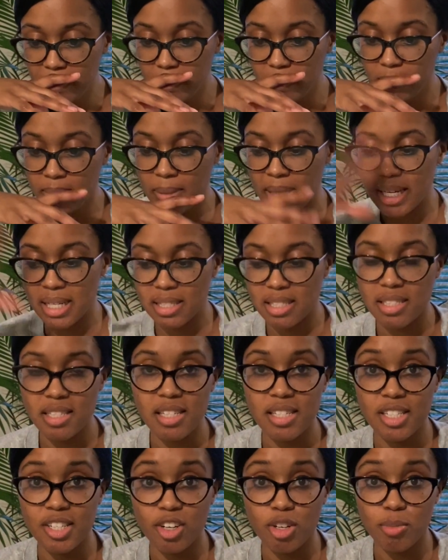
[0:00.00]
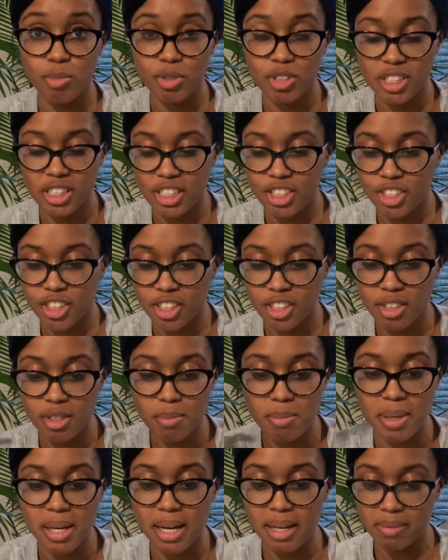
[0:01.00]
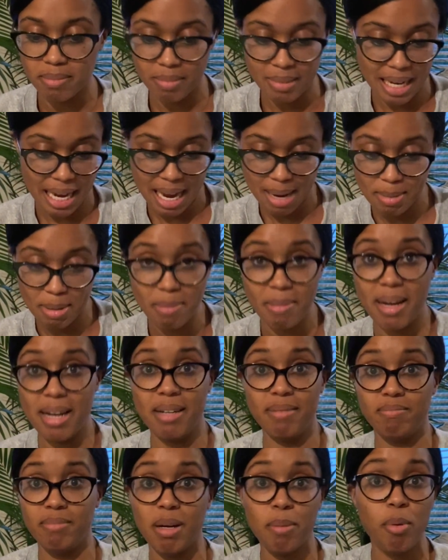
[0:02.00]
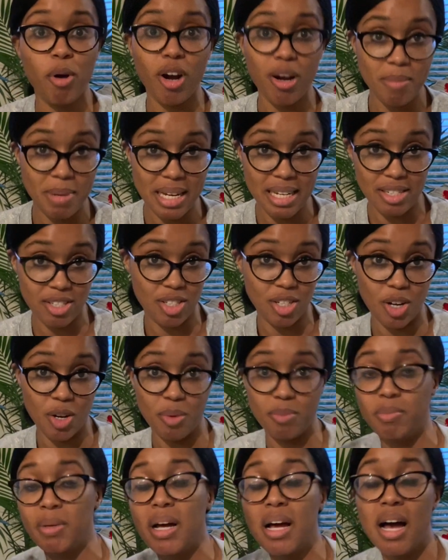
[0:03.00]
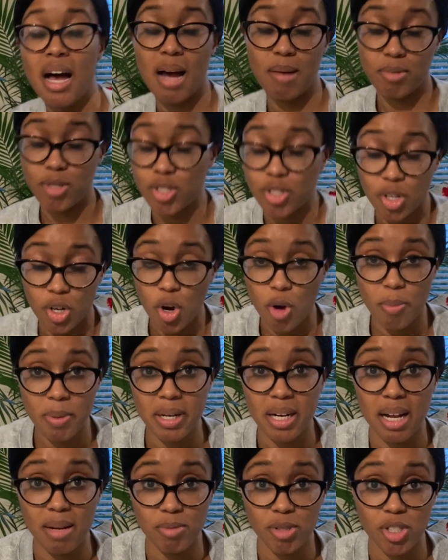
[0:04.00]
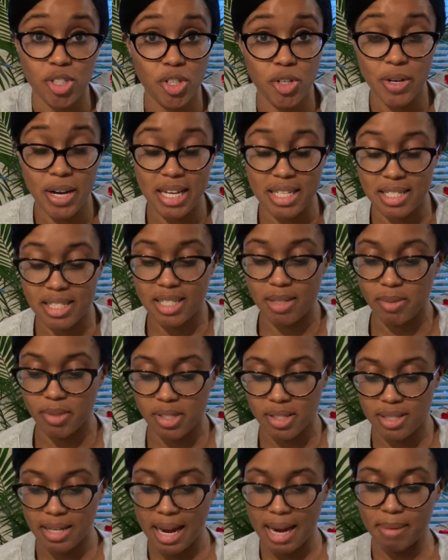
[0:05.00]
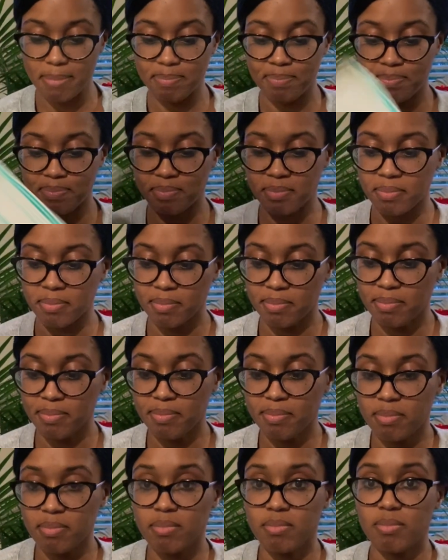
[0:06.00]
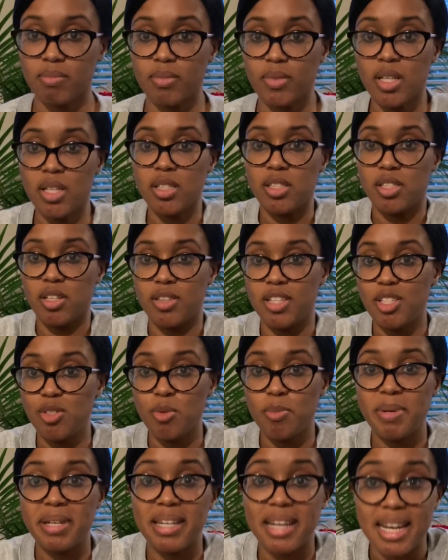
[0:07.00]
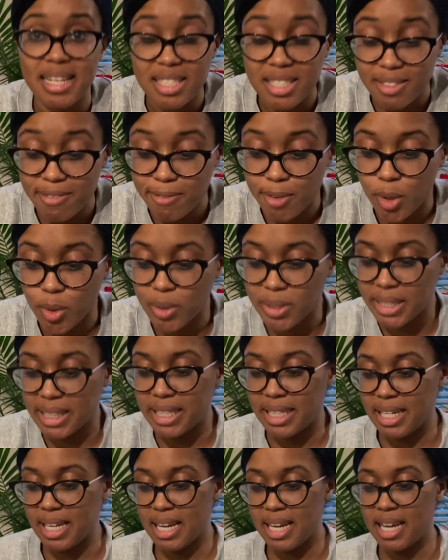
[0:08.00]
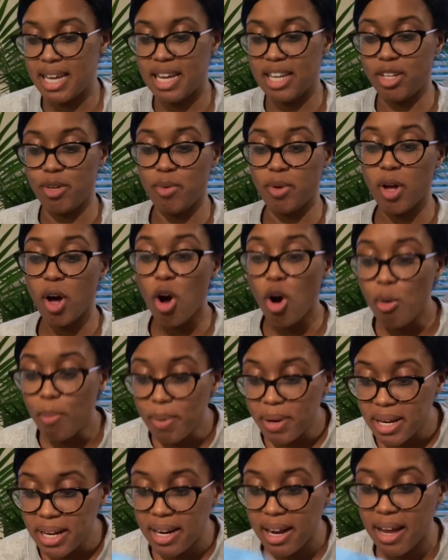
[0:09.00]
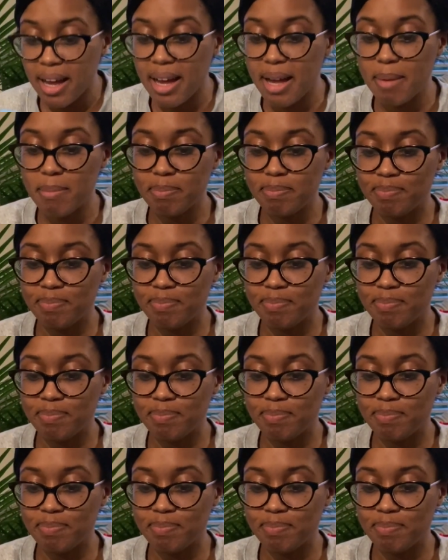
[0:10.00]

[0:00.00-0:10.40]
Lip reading: because it's a sterile procedure. But I'm in my apartment, so I'm just gonna open it up just so you guys can see what's inside. So this would be nicely folded, and you would open it up.